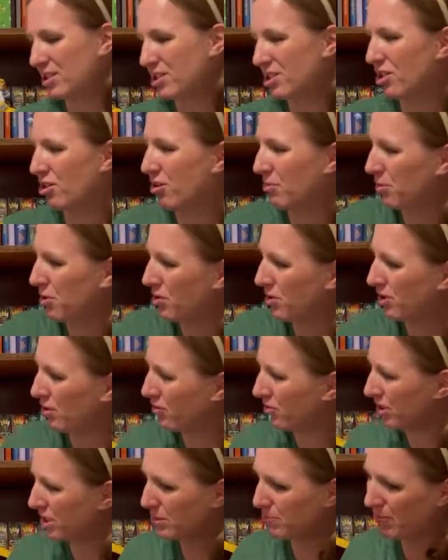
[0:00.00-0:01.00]
you know, I'm going
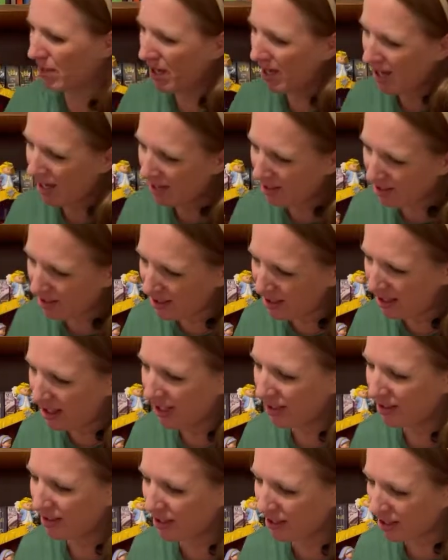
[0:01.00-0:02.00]
through this pile
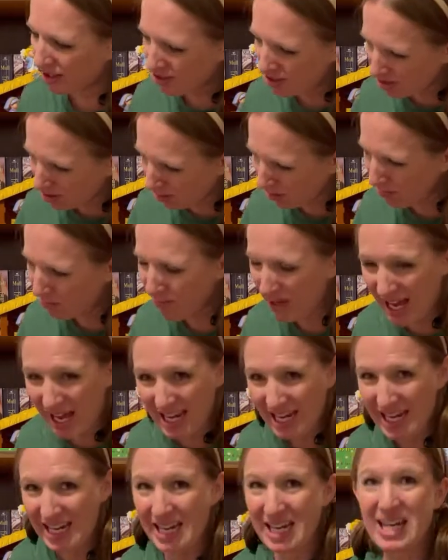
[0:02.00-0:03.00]
and there are so
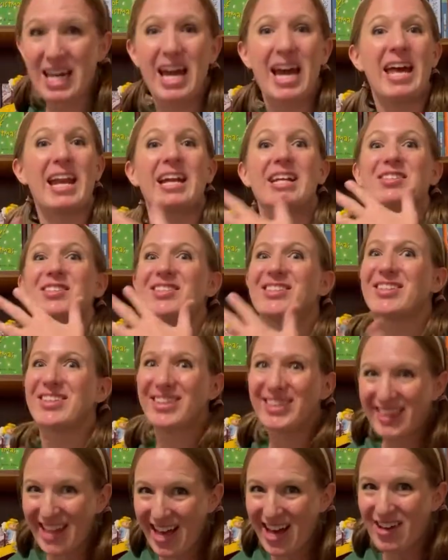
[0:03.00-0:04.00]
many, and I just
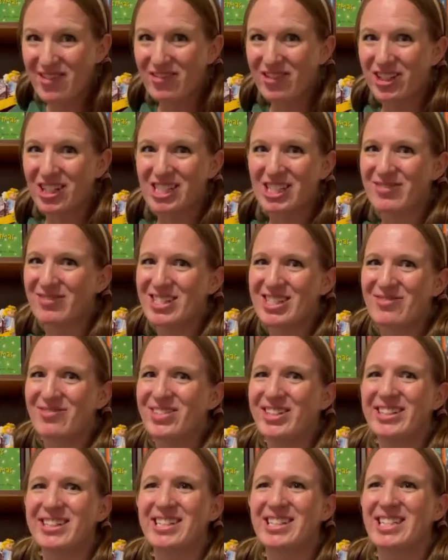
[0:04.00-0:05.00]
love Christmas
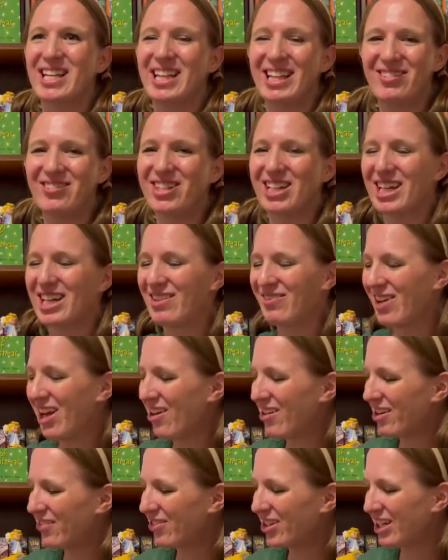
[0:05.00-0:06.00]
books. I love to get them
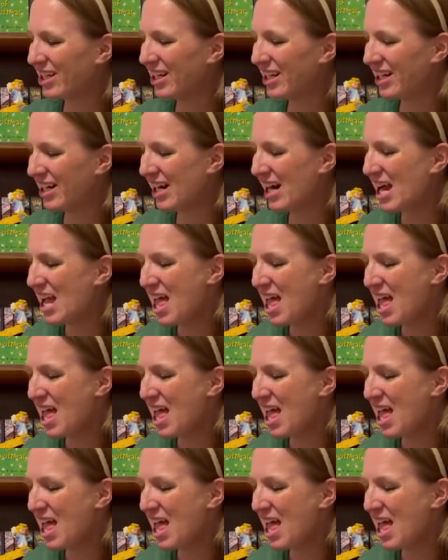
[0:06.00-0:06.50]
out every year.